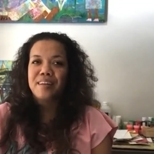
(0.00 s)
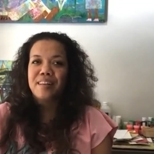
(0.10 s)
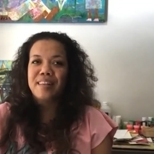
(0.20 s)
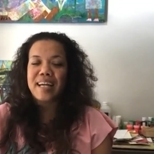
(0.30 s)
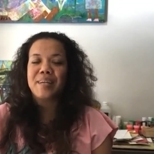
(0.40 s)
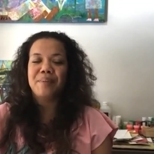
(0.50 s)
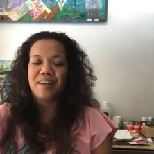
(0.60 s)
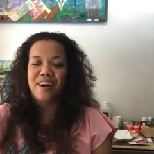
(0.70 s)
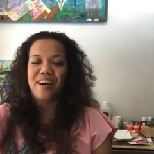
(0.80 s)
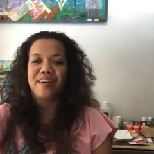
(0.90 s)
that can be
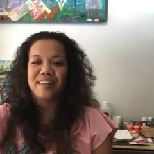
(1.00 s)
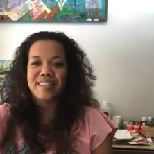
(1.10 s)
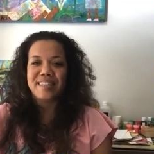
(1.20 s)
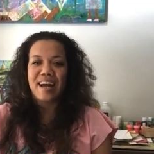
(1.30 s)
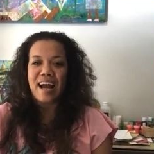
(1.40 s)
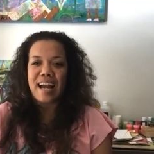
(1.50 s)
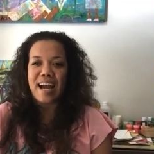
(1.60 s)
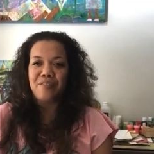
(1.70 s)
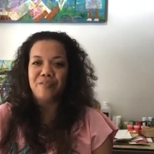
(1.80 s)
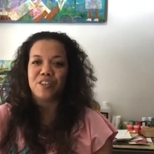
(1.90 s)
hard because I
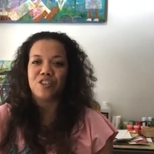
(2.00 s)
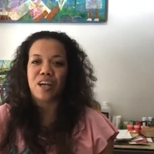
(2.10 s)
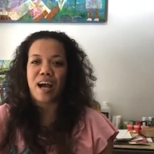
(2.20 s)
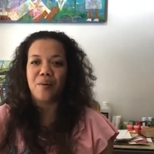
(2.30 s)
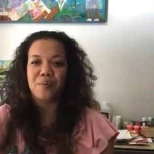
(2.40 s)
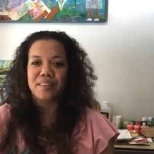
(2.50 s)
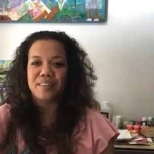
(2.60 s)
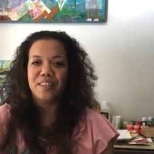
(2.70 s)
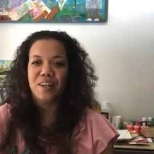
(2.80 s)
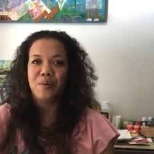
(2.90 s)
kind of feel shy when,
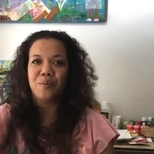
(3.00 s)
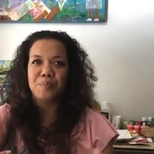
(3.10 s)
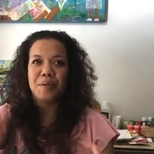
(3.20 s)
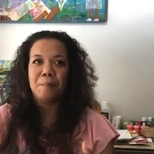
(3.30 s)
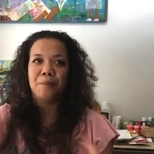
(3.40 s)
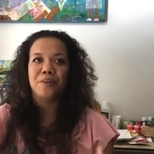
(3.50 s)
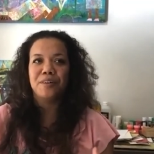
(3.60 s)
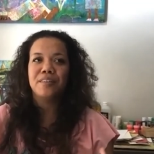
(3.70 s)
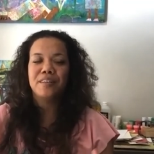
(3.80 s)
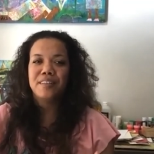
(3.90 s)
you know, when
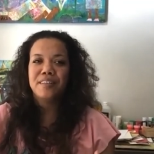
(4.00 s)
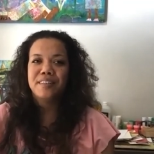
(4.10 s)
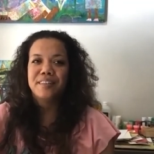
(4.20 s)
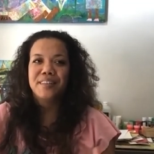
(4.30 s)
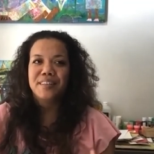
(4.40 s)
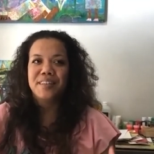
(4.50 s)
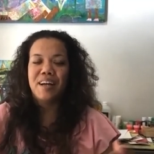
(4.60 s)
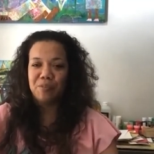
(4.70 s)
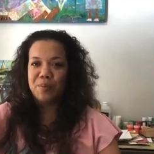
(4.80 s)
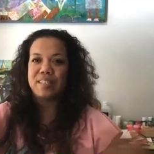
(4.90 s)
people,
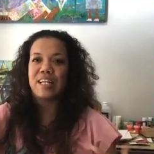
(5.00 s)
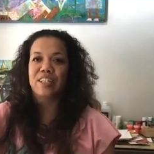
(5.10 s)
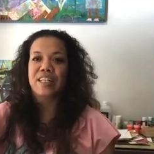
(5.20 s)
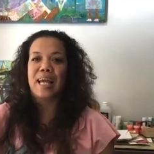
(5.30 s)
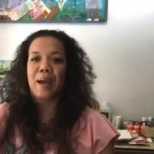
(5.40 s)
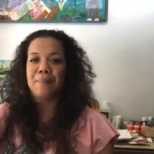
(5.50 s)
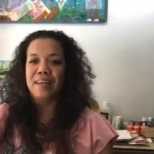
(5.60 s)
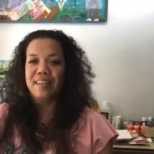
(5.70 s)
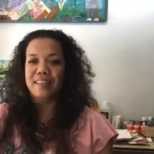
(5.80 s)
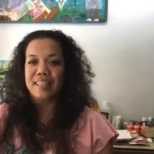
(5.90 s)
everyone's like looking at
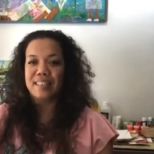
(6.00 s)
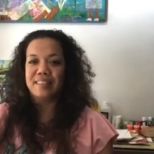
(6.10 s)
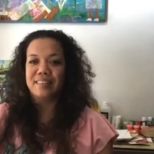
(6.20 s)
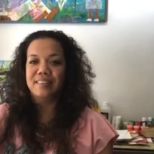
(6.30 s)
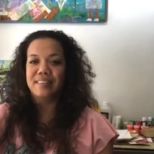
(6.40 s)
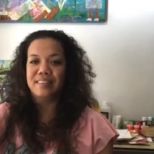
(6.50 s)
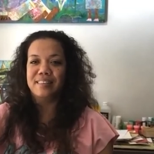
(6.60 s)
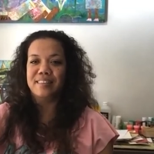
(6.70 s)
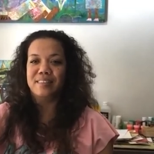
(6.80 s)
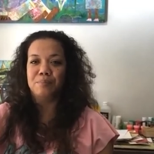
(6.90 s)
me
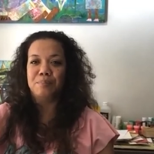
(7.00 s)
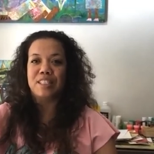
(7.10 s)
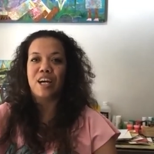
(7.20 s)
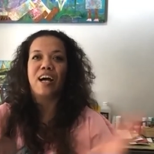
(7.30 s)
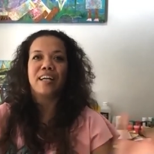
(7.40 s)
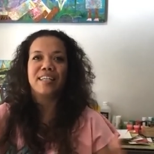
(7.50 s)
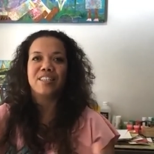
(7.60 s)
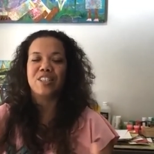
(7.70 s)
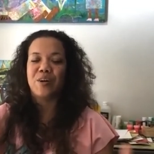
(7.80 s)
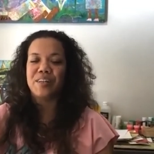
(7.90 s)
to be talking and
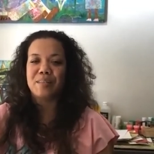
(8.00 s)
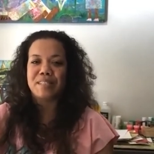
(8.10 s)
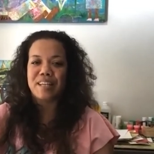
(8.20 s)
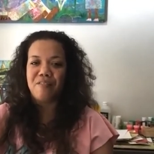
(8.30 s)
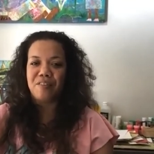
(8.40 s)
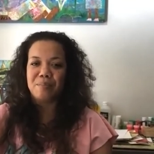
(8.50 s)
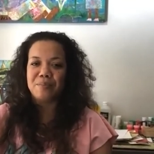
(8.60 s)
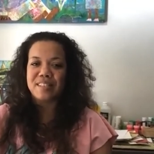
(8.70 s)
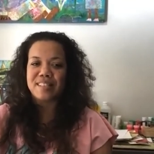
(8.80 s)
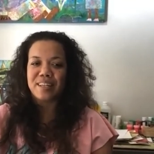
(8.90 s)
showing them stuff, and I'm
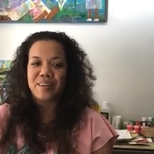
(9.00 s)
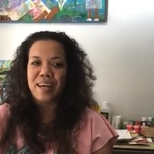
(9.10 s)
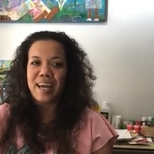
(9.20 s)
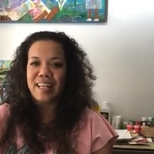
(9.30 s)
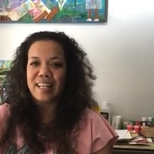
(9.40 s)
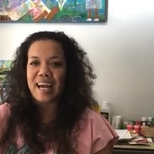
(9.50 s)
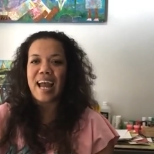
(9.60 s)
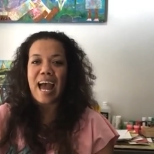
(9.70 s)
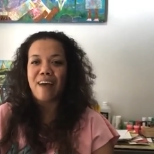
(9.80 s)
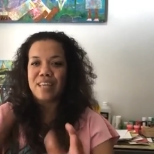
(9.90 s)
just like, okay, like I
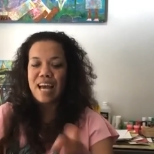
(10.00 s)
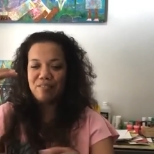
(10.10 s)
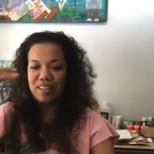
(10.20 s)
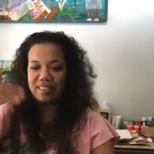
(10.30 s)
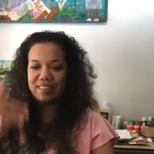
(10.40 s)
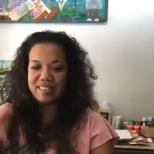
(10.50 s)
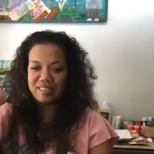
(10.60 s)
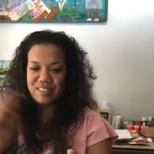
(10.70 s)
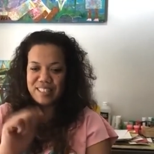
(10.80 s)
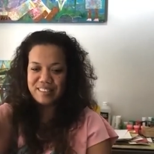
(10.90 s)
have to have like the list
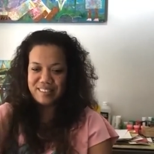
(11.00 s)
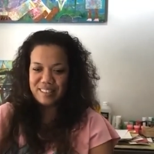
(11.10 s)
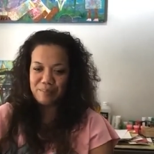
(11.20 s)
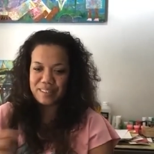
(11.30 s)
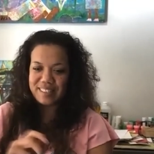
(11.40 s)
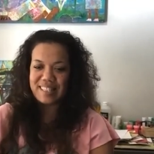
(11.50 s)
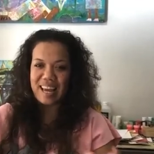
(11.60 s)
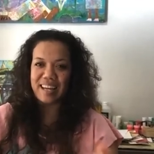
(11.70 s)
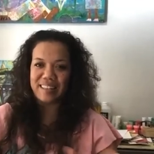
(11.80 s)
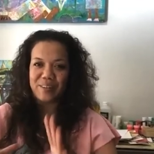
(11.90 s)
of things that I'm gonna
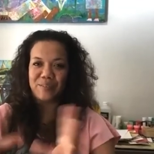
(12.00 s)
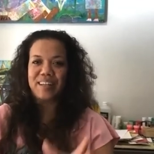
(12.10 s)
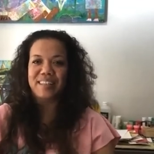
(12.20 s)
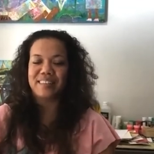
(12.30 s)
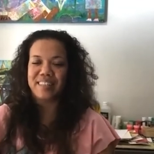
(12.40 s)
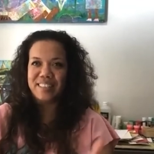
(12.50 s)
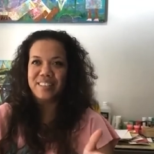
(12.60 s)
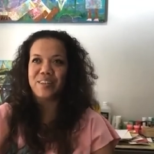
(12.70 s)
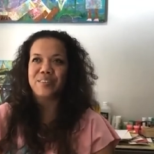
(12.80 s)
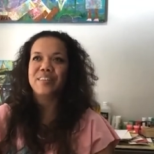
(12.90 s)
say, like like, you
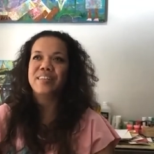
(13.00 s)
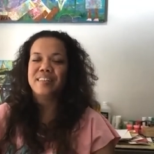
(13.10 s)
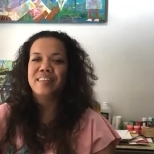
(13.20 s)
know,